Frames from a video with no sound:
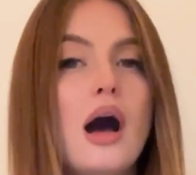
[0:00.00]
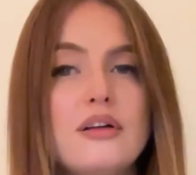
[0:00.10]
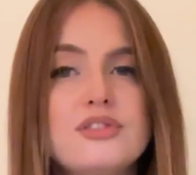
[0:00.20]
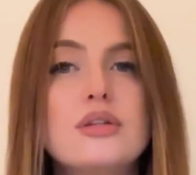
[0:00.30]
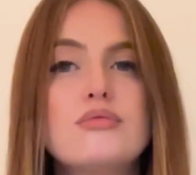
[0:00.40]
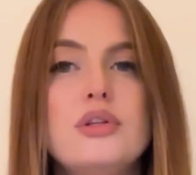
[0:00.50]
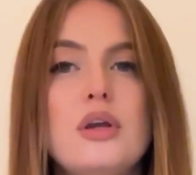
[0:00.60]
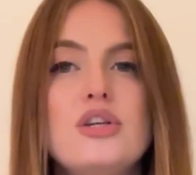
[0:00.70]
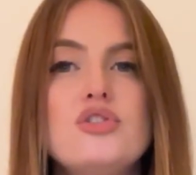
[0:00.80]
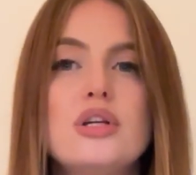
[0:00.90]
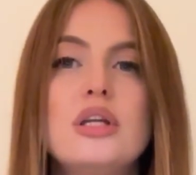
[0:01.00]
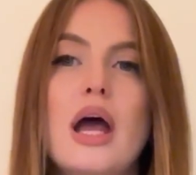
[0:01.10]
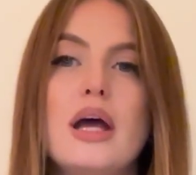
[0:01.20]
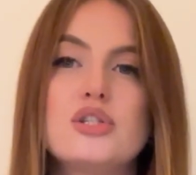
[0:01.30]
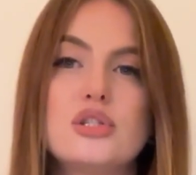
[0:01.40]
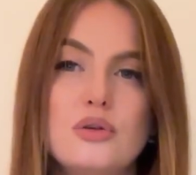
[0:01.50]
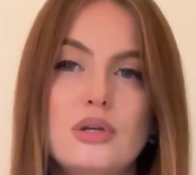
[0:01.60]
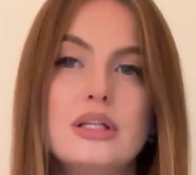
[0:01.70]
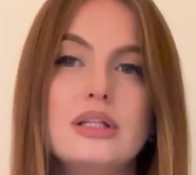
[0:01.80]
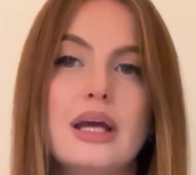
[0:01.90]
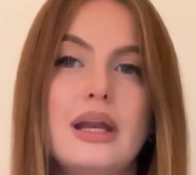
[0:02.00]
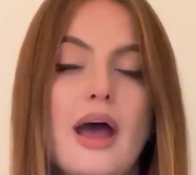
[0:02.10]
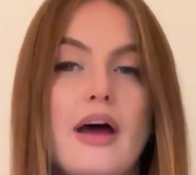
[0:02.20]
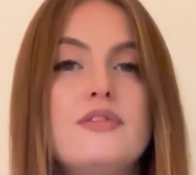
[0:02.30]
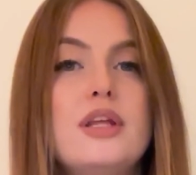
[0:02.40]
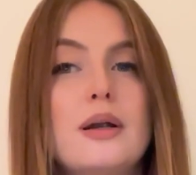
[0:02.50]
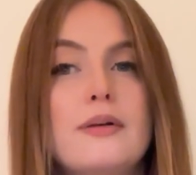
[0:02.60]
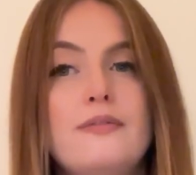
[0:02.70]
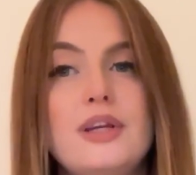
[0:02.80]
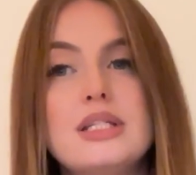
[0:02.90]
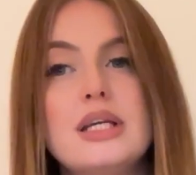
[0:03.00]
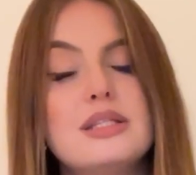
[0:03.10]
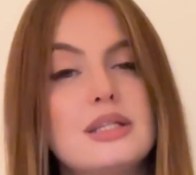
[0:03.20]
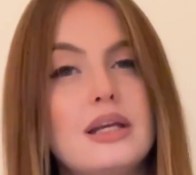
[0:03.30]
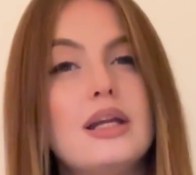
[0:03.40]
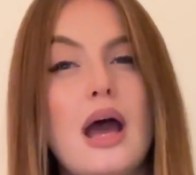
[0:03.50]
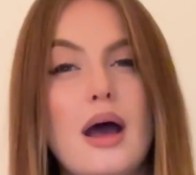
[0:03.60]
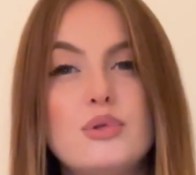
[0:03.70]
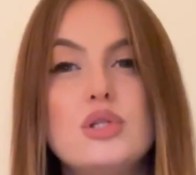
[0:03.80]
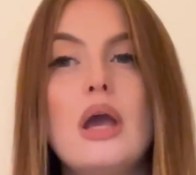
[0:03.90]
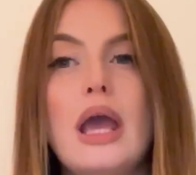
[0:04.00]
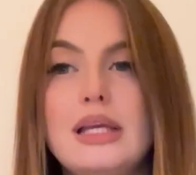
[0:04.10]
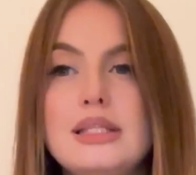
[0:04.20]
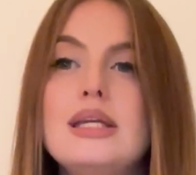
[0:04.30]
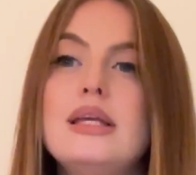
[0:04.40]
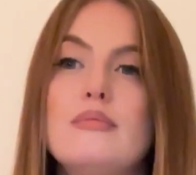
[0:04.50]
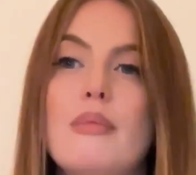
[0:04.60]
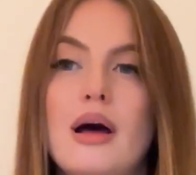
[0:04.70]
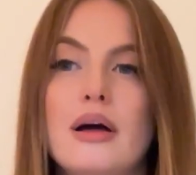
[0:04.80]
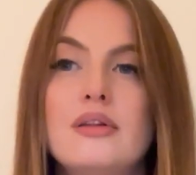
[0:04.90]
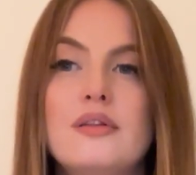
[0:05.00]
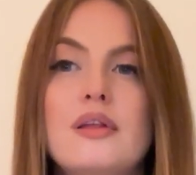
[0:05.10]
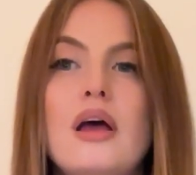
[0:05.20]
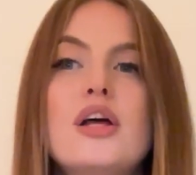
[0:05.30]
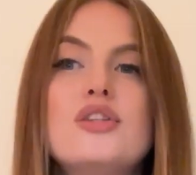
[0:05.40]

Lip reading: After graduation, a student can have their visa extended up to 18 months